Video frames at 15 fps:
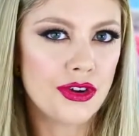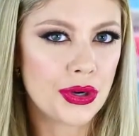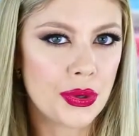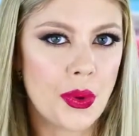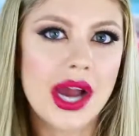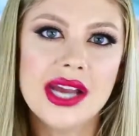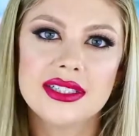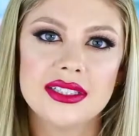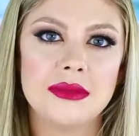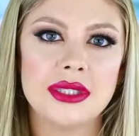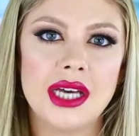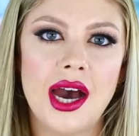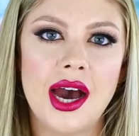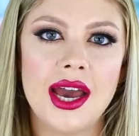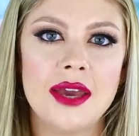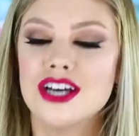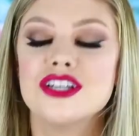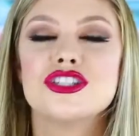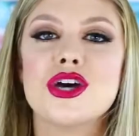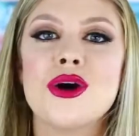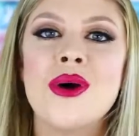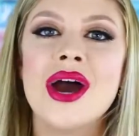for quite some time.
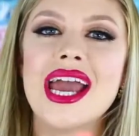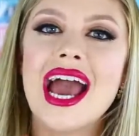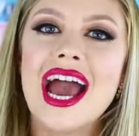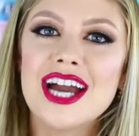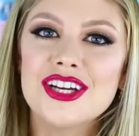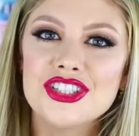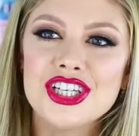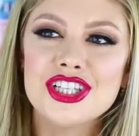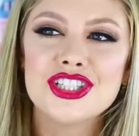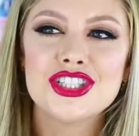So I actually